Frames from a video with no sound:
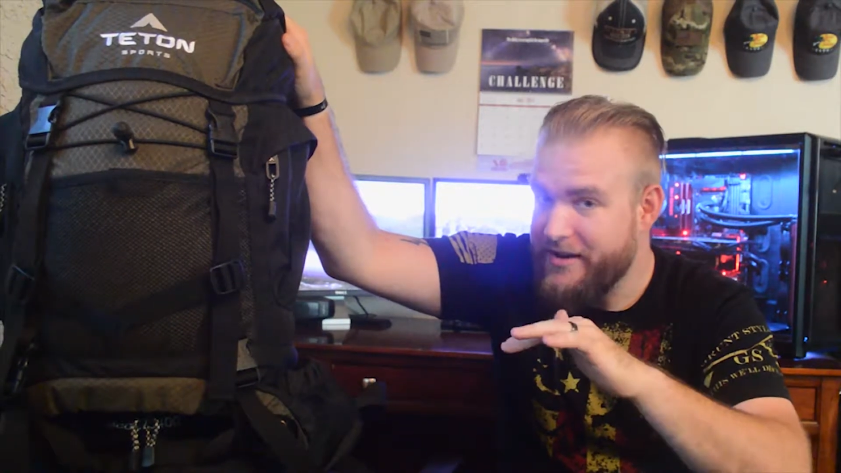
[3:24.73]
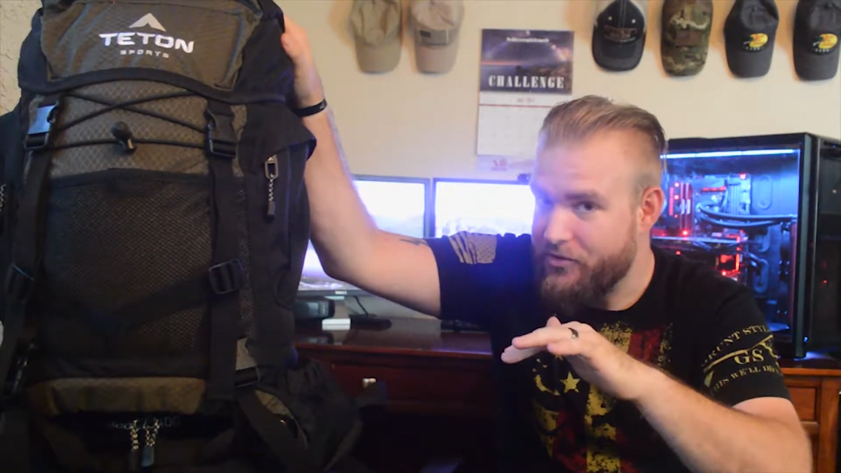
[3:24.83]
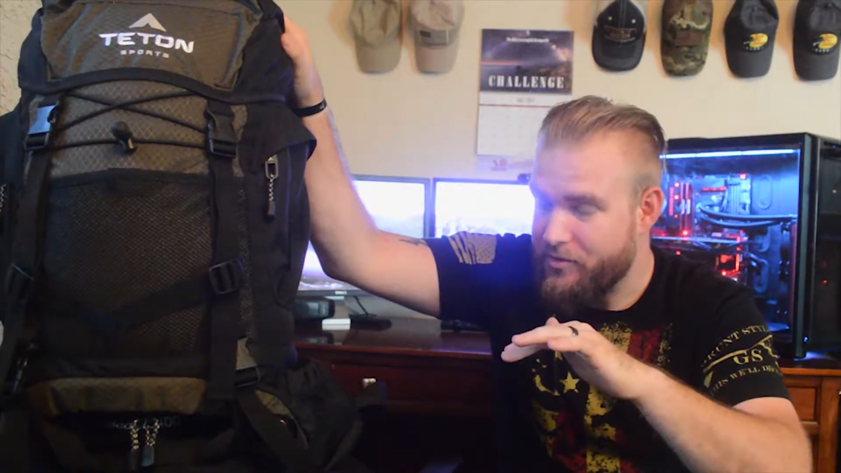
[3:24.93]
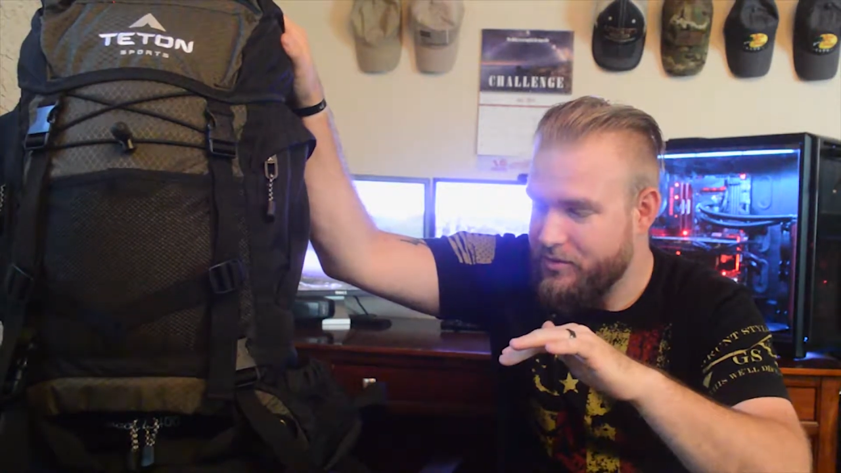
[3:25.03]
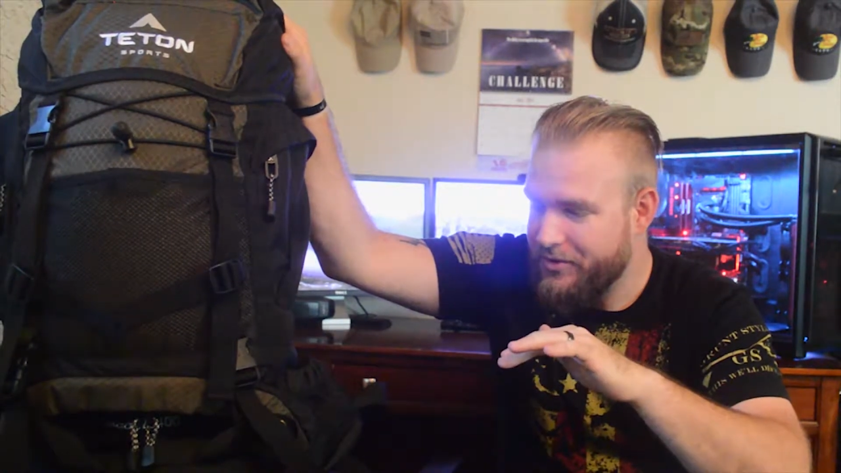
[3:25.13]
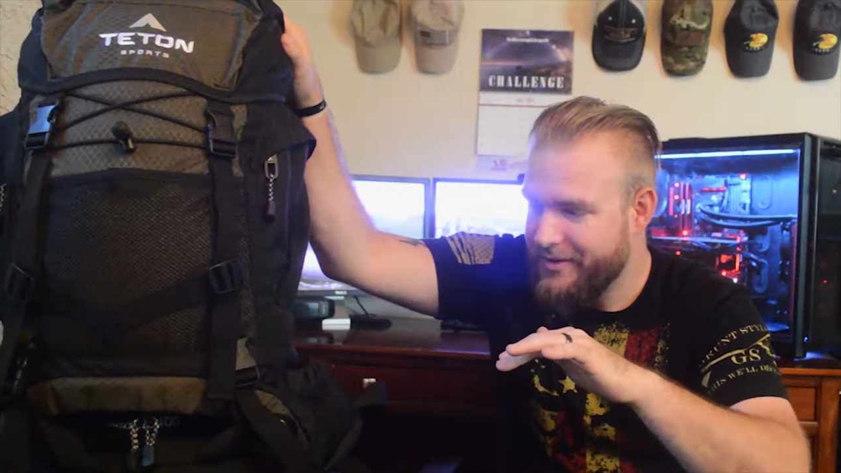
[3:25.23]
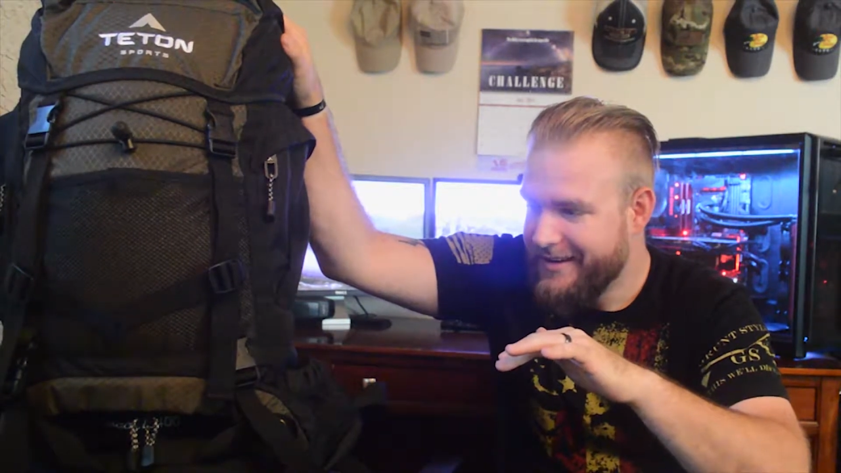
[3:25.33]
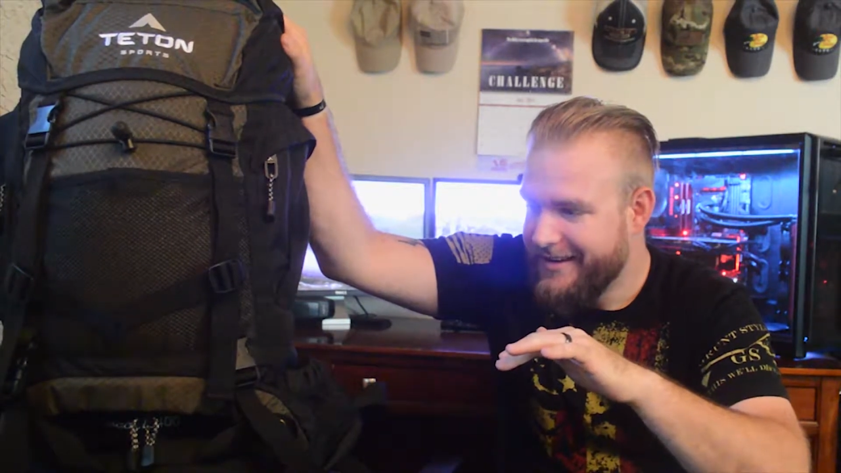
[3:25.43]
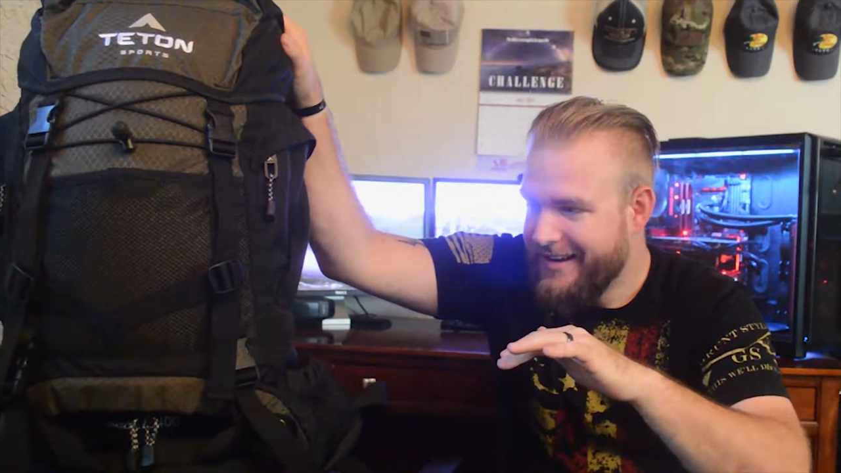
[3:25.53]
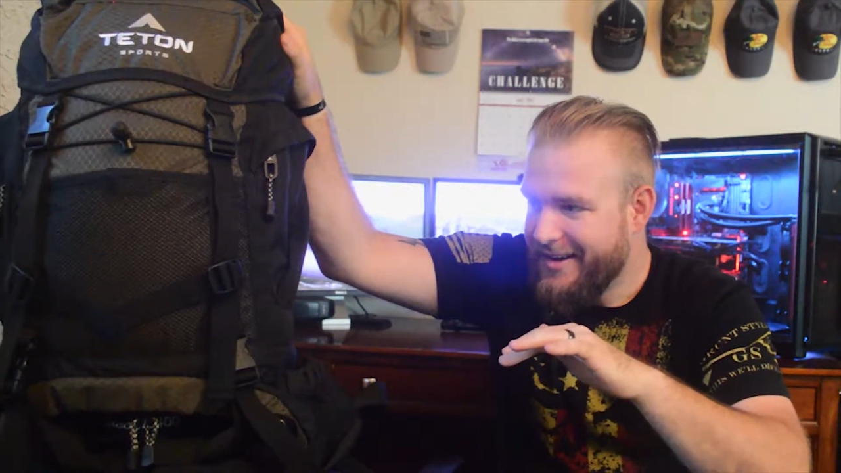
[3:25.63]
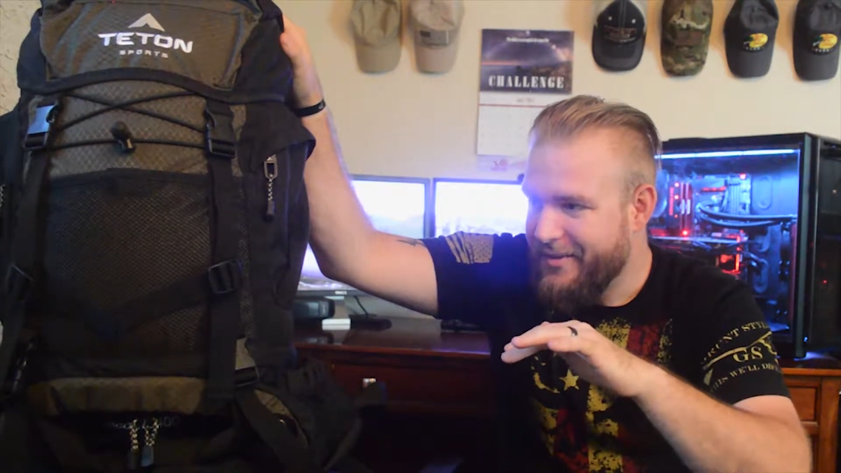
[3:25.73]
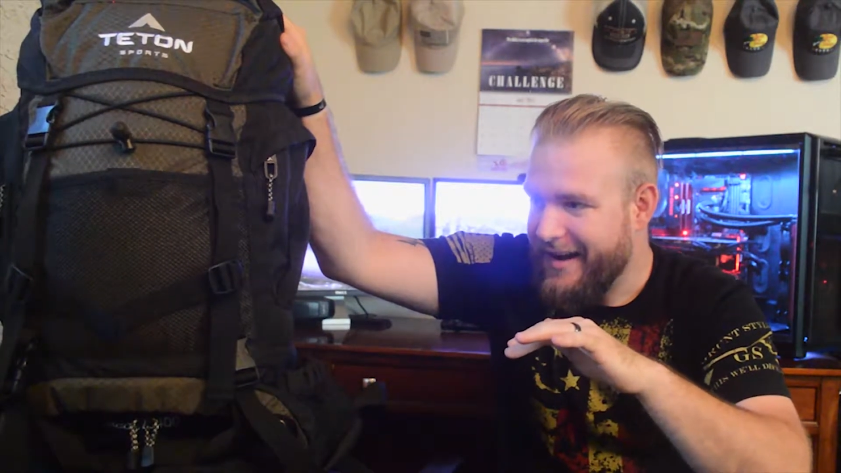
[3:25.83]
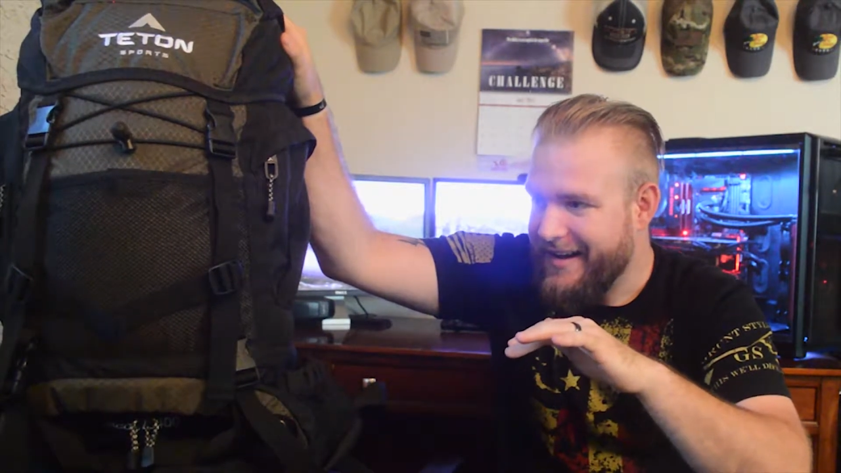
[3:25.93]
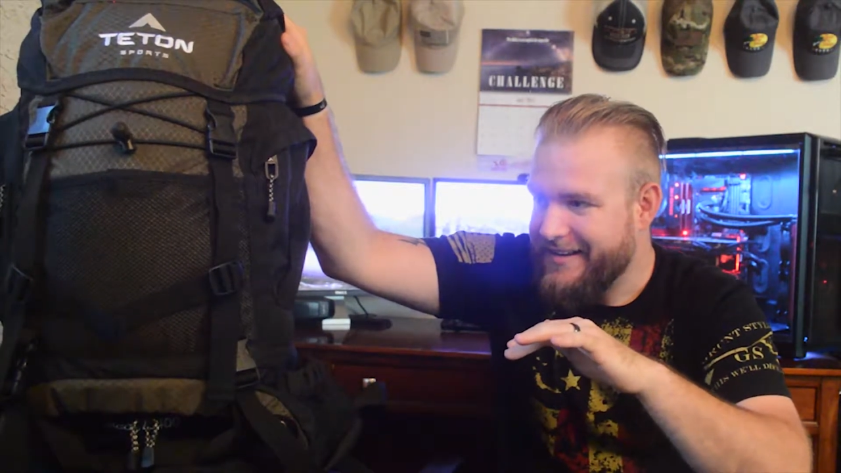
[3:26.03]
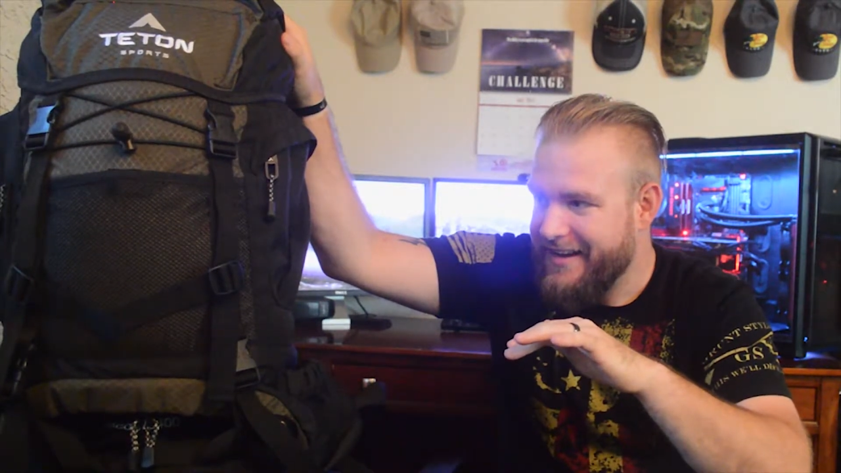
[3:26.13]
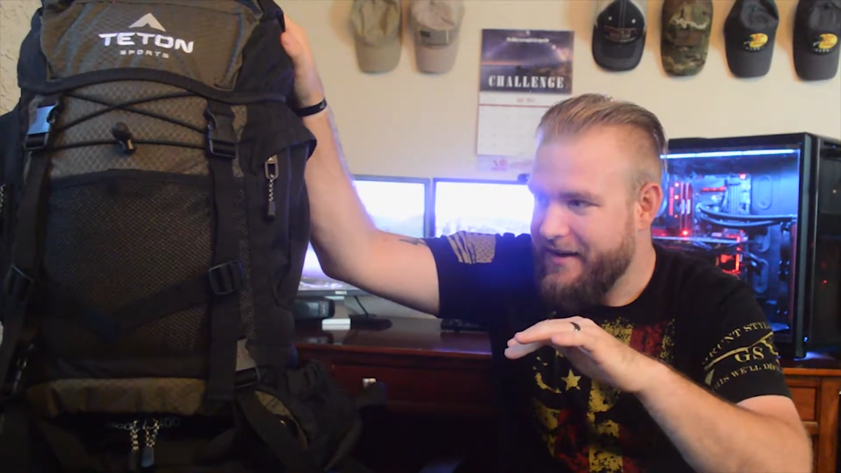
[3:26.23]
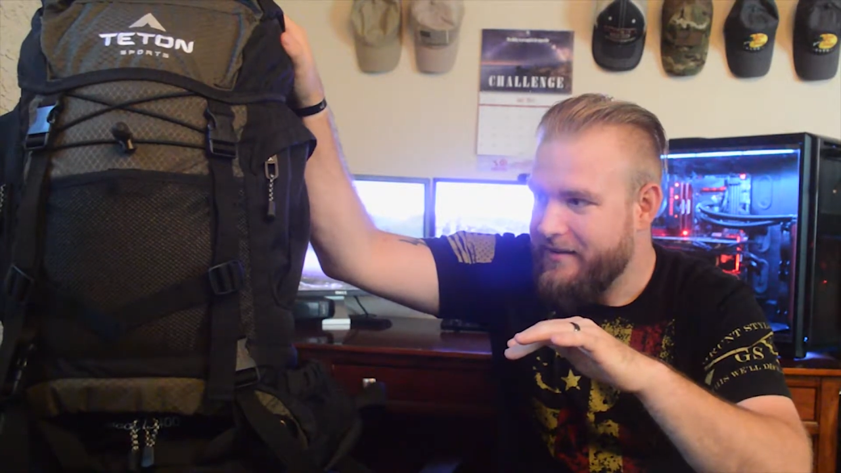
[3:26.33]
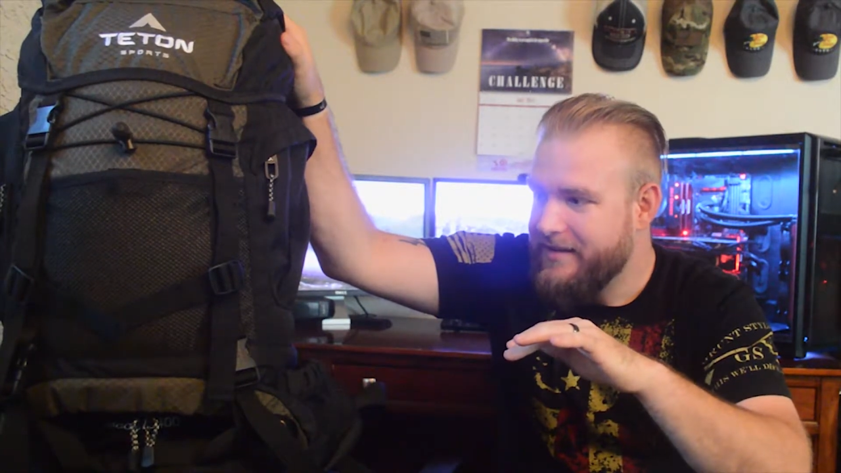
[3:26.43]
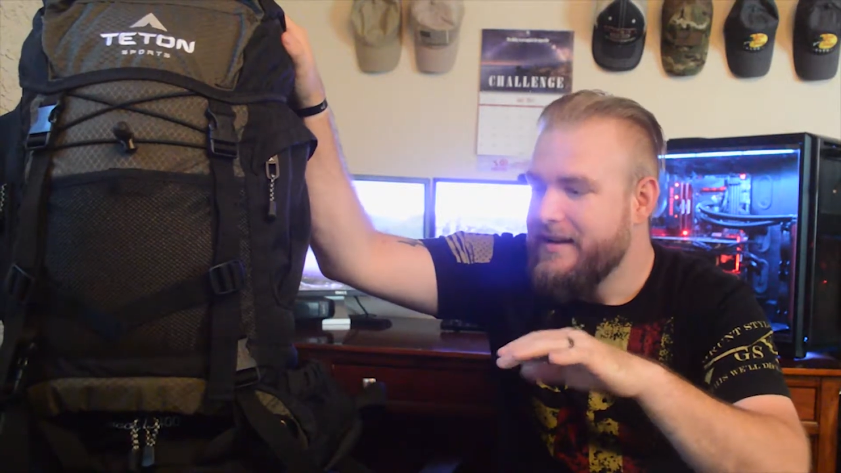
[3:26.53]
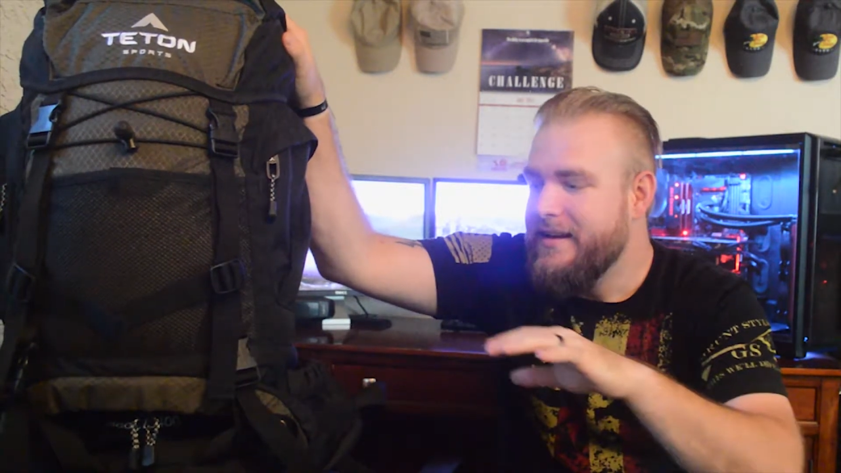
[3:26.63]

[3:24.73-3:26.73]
durable, what I can tell.